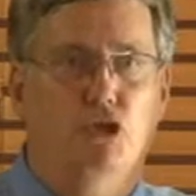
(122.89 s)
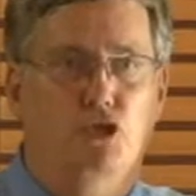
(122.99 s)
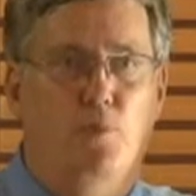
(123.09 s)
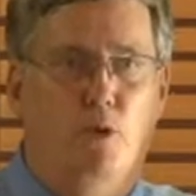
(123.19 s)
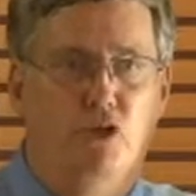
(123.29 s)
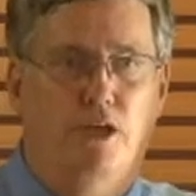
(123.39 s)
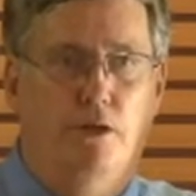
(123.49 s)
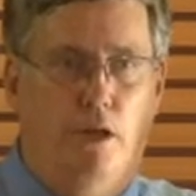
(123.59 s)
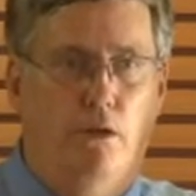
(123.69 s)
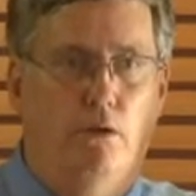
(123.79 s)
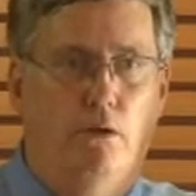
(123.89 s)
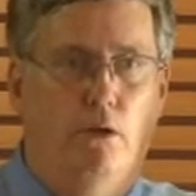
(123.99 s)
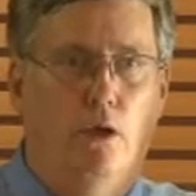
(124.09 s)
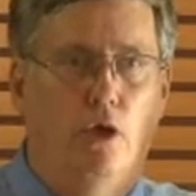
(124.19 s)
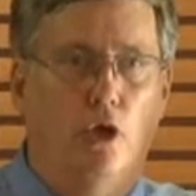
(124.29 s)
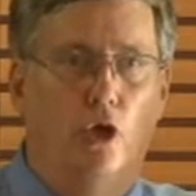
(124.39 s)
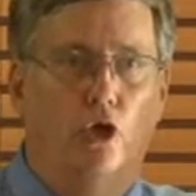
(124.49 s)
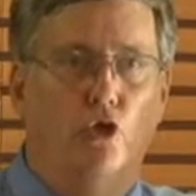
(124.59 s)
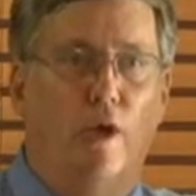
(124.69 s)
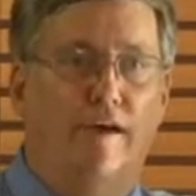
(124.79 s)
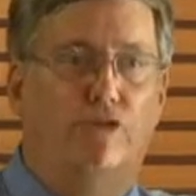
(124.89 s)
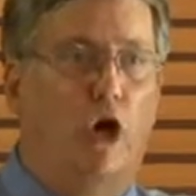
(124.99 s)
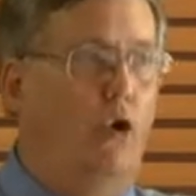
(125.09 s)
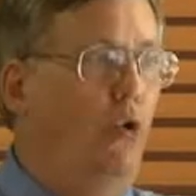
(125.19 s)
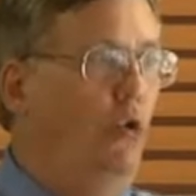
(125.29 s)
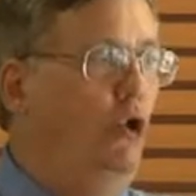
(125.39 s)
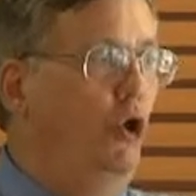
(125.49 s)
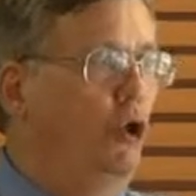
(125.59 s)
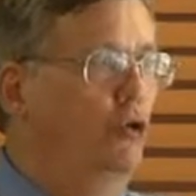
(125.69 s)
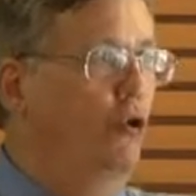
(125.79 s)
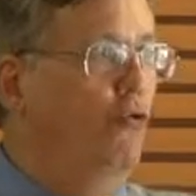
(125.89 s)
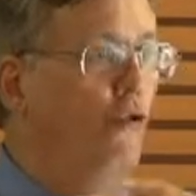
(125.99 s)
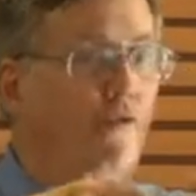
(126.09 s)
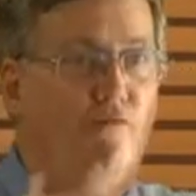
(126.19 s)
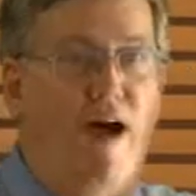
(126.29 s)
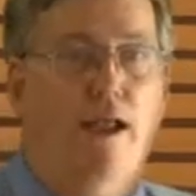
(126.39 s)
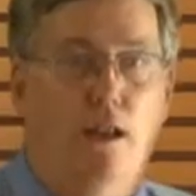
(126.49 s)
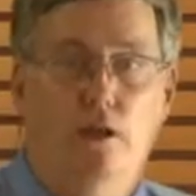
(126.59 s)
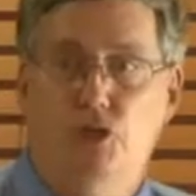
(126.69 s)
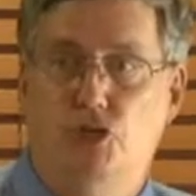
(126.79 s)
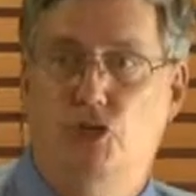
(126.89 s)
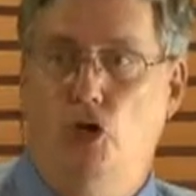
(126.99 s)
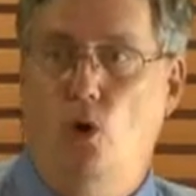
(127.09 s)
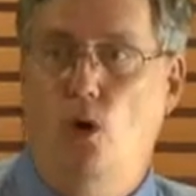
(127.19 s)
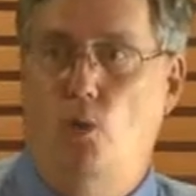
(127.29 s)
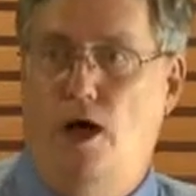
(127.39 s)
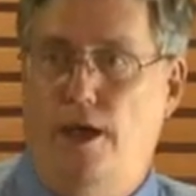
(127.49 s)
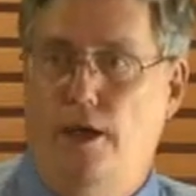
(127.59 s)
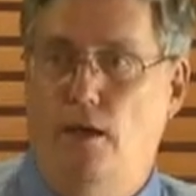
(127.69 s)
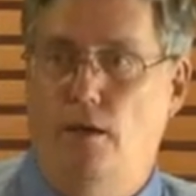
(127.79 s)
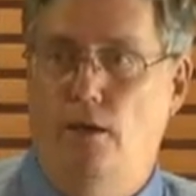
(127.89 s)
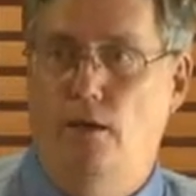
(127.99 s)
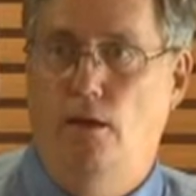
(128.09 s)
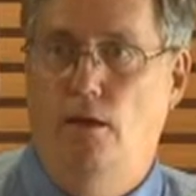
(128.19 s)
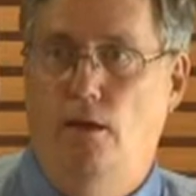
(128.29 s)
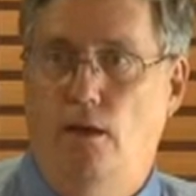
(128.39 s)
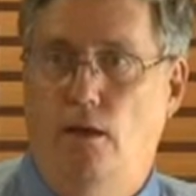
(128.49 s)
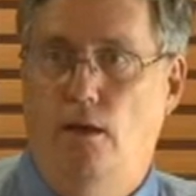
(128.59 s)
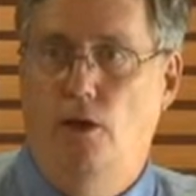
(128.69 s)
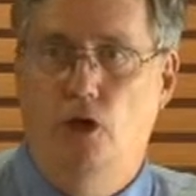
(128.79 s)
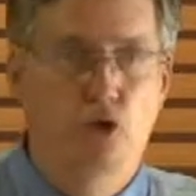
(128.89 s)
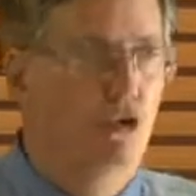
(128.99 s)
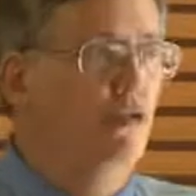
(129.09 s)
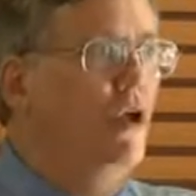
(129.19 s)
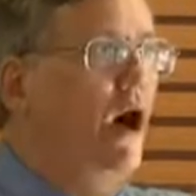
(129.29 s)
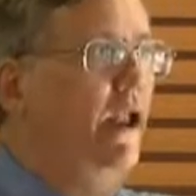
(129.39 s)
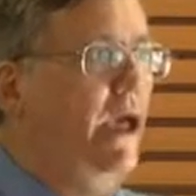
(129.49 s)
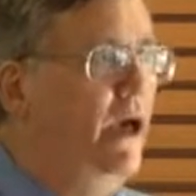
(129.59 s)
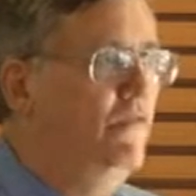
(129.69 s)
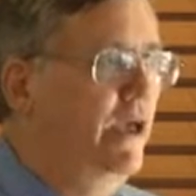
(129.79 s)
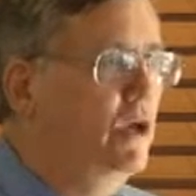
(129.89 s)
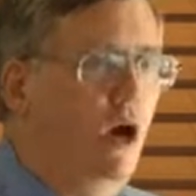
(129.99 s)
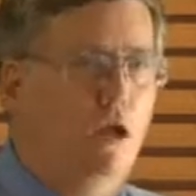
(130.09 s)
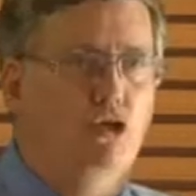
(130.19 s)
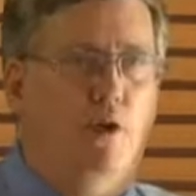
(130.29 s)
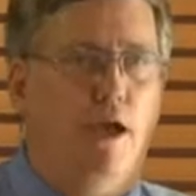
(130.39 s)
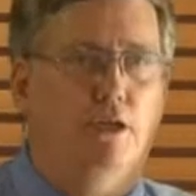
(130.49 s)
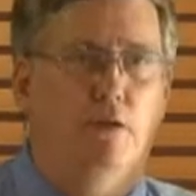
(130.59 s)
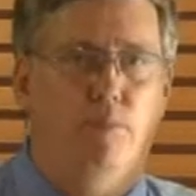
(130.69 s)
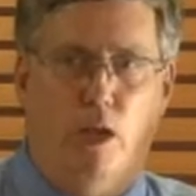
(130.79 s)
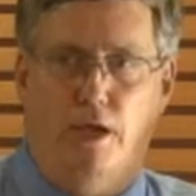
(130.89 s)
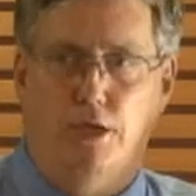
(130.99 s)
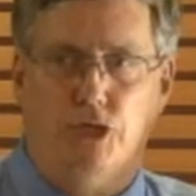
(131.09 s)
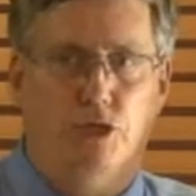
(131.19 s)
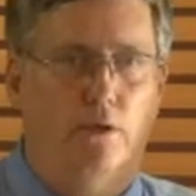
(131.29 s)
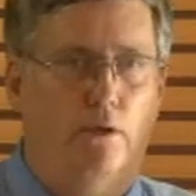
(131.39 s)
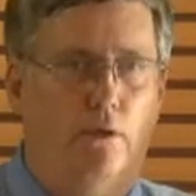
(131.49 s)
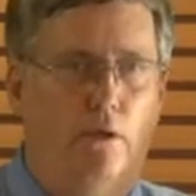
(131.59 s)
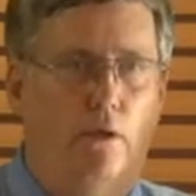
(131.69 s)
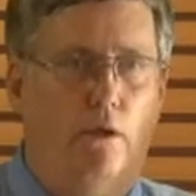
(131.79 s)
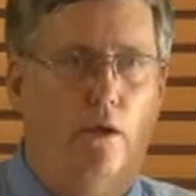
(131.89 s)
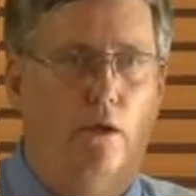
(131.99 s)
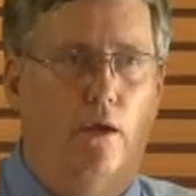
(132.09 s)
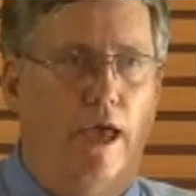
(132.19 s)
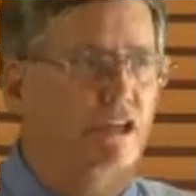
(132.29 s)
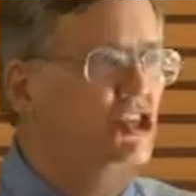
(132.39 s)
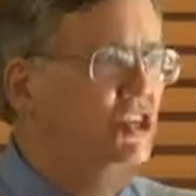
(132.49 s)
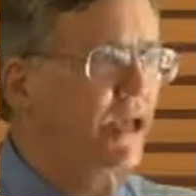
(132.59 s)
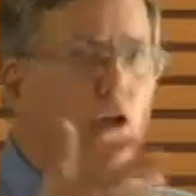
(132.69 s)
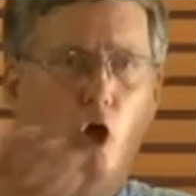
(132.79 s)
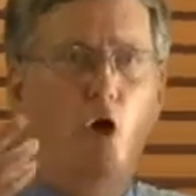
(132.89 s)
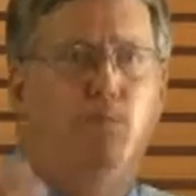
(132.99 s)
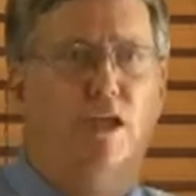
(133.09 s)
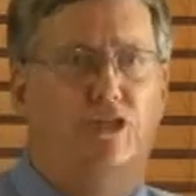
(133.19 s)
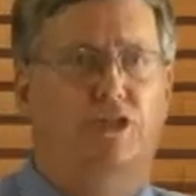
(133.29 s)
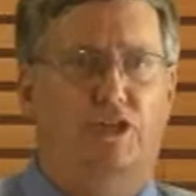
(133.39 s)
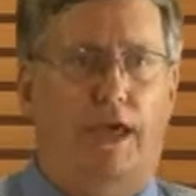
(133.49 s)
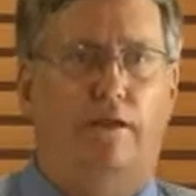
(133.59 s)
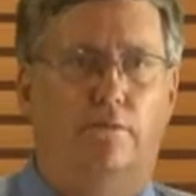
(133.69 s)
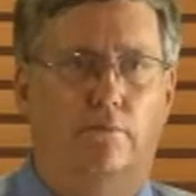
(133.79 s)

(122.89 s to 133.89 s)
the superintendent. You have told your finalists to go away. You do not have a contract in place, and state law blesses that.